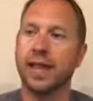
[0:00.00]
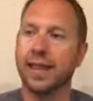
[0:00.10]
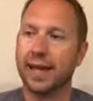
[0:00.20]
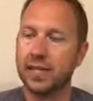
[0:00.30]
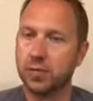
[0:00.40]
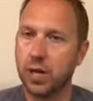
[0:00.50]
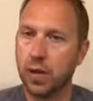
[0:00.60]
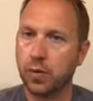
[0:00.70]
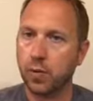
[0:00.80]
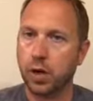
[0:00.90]
that's what I
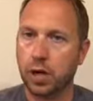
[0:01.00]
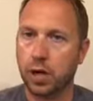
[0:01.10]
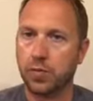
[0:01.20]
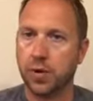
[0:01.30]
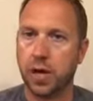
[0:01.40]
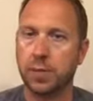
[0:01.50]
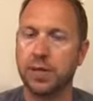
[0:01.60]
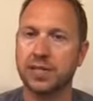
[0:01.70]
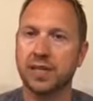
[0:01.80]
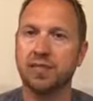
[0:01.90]
would work on, Robin,
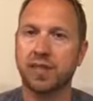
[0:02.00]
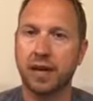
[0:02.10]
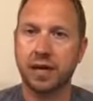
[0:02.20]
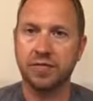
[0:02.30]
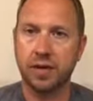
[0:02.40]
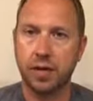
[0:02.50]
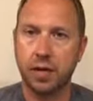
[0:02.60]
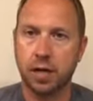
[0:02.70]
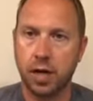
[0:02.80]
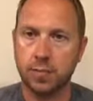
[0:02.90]
is a very
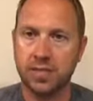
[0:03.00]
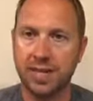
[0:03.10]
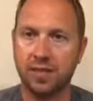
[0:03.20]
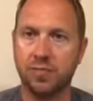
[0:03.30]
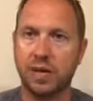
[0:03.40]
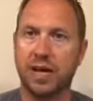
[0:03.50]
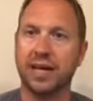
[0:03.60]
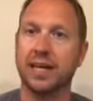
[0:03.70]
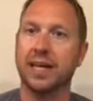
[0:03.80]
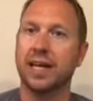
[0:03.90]
calm state of mind.